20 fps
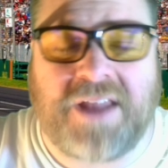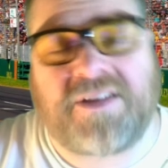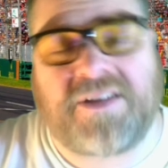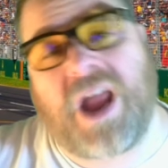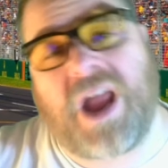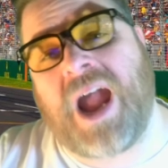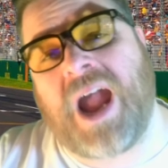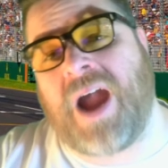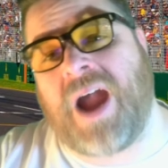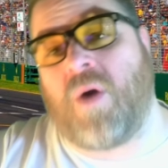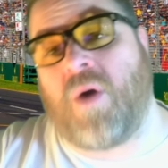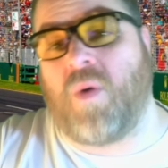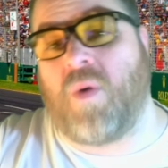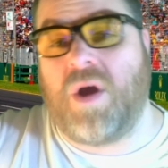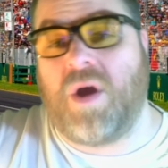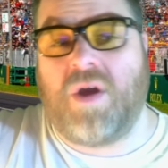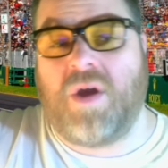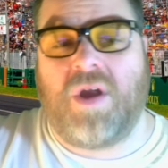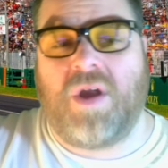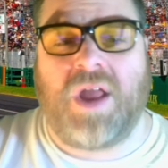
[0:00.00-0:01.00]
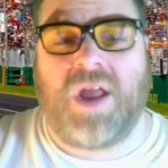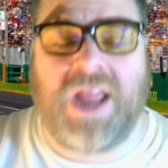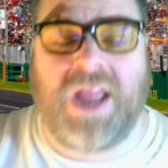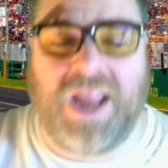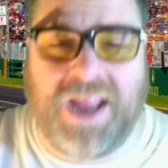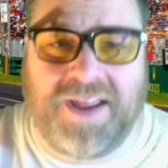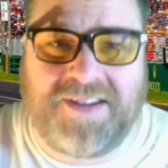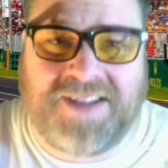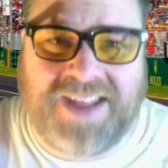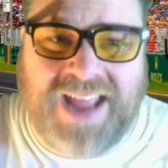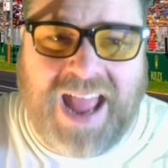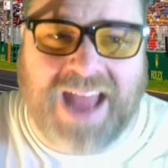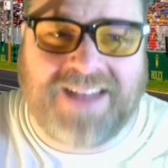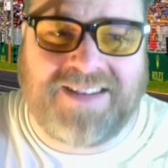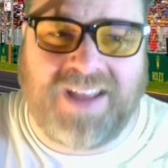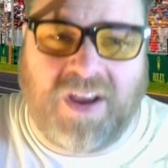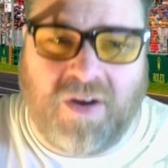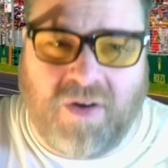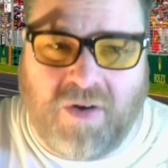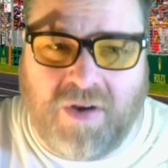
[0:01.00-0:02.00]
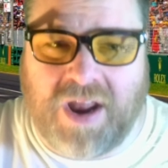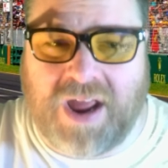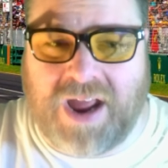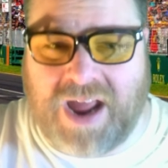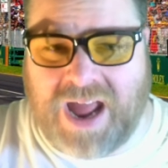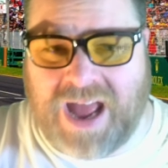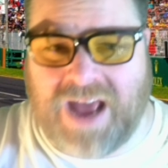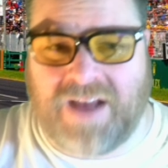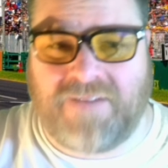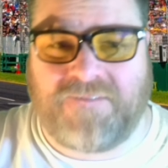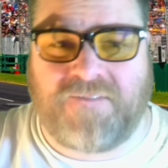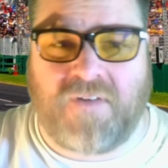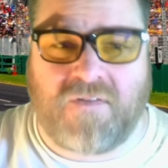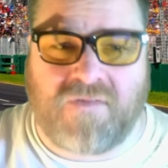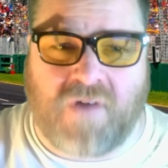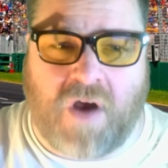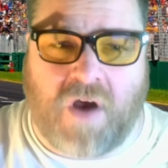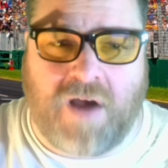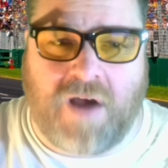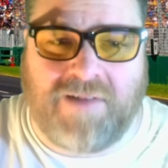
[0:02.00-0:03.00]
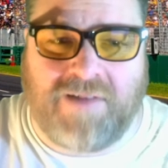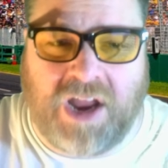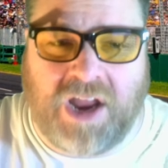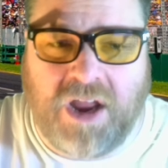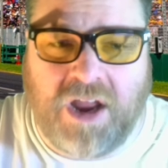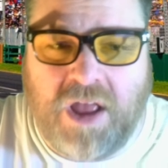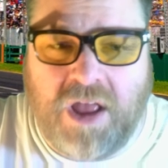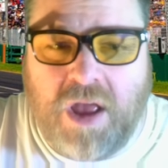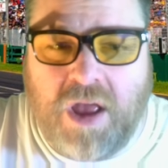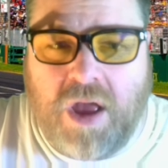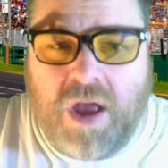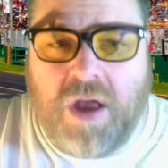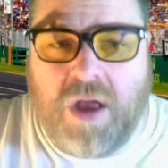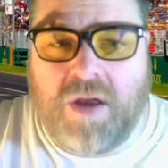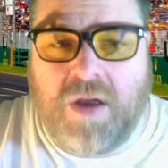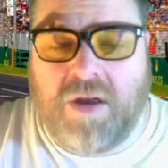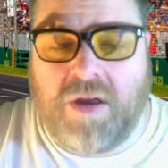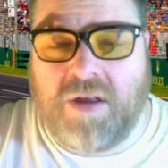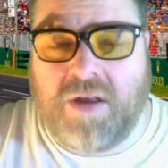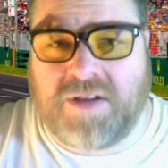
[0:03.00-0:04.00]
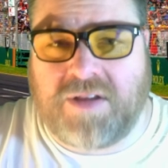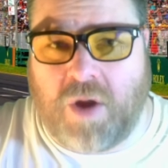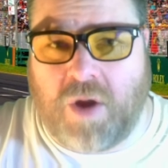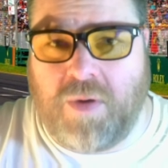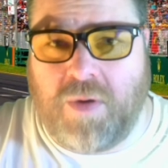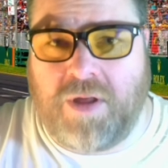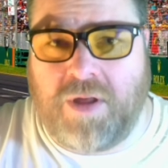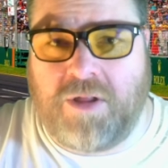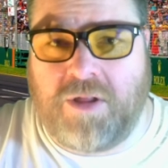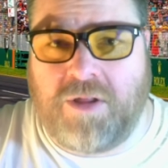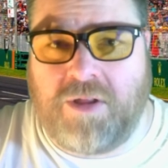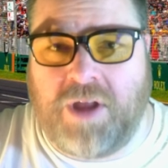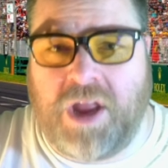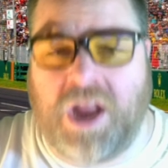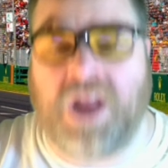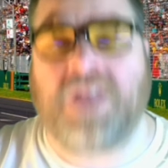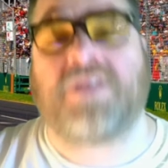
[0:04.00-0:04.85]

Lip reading: to how he is getting on at Ferrari. So, it's